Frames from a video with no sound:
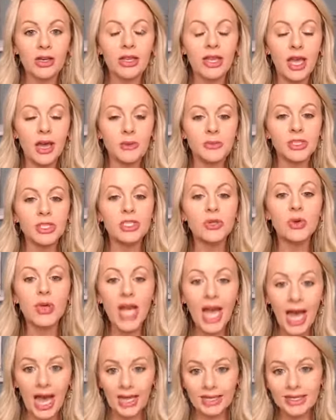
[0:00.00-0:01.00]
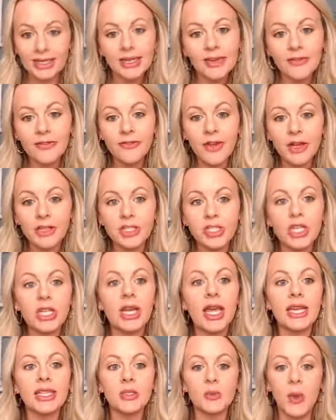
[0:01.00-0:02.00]
comes to cognitive
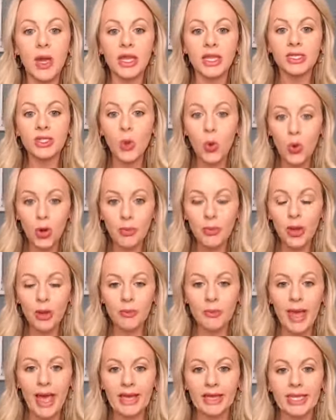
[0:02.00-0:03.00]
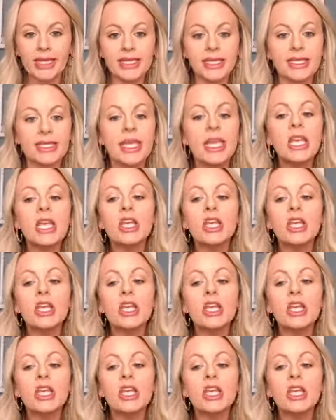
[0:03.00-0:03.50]
function as well as hormone balance.